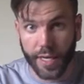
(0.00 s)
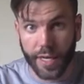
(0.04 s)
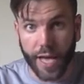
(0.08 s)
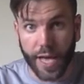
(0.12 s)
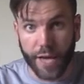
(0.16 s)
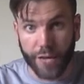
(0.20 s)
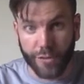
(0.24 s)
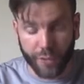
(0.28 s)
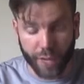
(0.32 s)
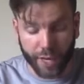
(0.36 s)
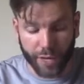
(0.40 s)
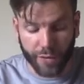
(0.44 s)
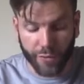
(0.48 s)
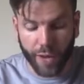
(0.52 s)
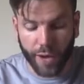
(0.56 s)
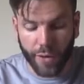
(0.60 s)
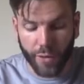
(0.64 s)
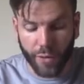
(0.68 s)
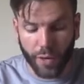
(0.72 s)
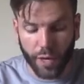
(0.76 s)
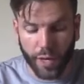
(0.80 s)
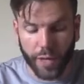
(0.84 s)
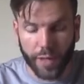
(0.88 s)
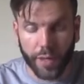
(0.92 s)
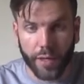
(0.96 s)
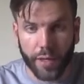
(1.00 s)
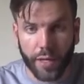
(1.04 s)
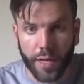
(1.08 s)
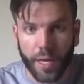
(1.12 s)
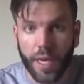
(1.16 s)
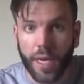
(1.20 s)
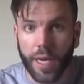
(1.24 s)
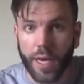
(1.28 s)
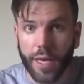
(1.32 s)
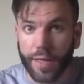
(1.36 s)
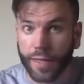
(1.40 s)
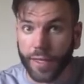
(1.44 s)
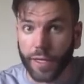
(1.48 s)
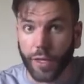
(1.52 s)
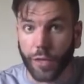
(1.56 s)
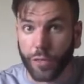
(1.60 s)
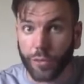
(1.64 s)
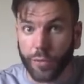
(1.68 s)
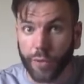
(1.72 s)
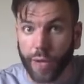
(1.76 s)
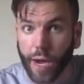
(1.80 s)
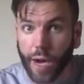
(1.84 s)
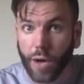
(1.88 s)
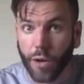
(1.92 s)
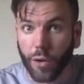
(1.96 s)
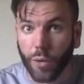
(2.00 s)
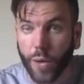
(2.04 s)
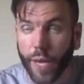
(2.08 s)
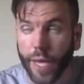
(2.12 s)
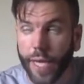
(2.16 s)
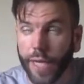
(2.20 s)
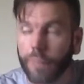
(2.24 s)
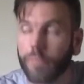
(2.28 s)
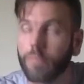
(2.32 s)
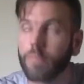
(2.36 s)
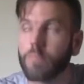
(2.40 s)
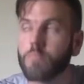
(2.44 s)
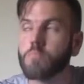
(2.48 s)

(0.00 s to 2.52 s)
and try to rent one, it's like a 3-hour wait.